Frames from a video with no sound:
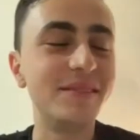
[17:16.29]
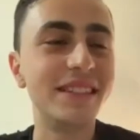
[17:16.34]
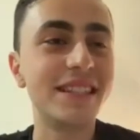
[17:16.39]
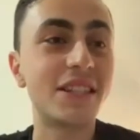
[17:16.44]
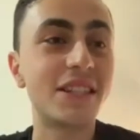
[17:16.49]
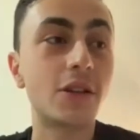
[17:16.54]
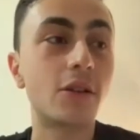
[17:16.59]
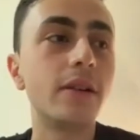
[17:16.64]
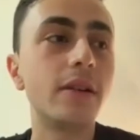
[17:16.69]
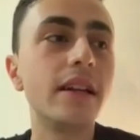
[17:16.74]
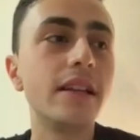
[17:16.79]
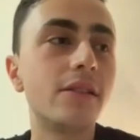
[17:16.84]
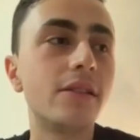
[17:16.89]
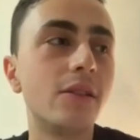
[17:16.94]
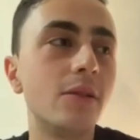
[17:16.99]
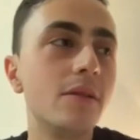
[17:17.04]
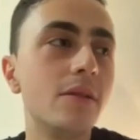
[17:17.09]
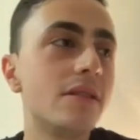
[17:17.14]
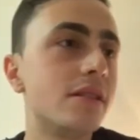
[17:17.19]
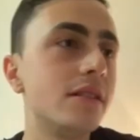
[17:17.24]
it's great
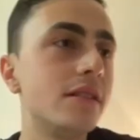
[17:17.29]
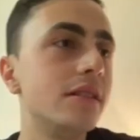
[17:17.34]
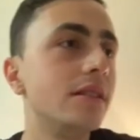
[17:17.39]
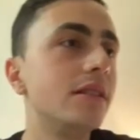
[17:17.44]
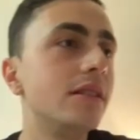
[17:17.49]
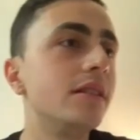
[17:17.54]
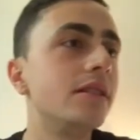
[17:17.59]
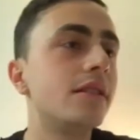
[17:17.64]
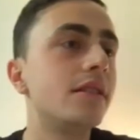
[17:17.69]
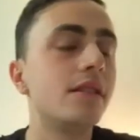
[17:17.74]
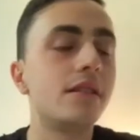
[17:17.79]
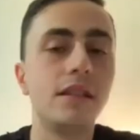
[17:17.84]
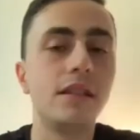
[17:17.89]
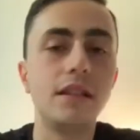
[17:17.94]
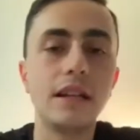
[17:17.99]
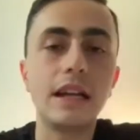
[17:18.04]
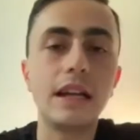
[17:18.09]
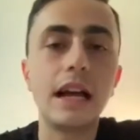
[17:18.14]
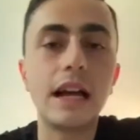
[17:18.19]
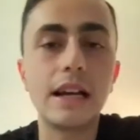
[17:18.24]
to always see
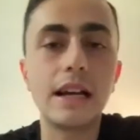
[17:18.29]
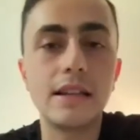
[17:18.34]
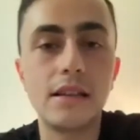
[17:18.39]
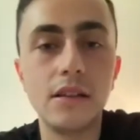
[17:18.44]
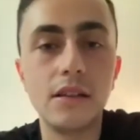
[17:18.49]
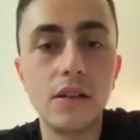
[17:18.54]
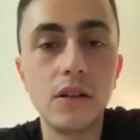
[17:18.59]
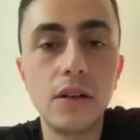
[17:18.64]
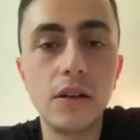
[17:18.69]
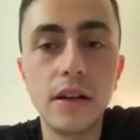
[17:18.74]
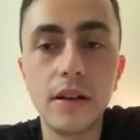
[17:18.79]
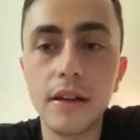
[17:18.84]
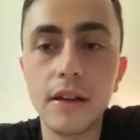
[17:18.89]
the guys, you know.